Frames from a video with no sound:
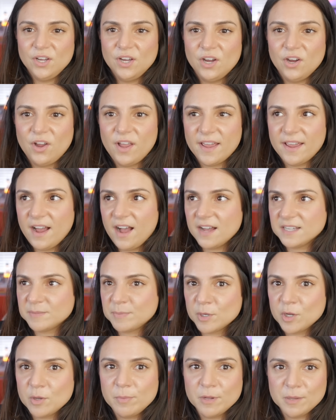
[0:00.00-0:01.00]
Okay,
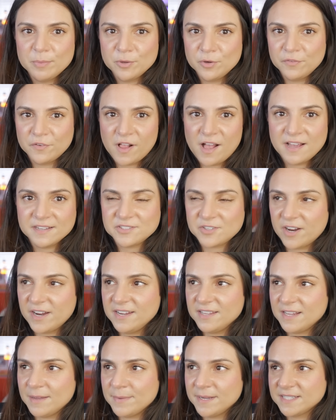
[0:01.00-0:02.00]
hospital, bulletproof glass,
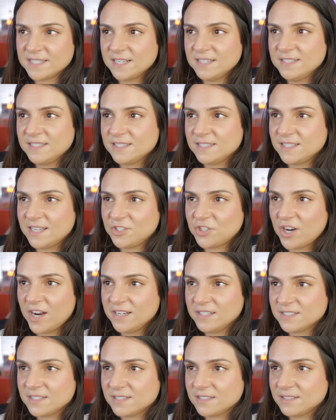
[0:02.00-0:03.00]
right? That makes sense. That
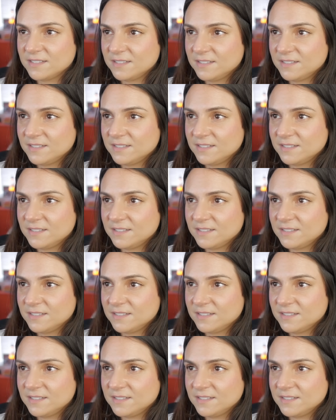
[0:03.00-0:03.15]
tracks.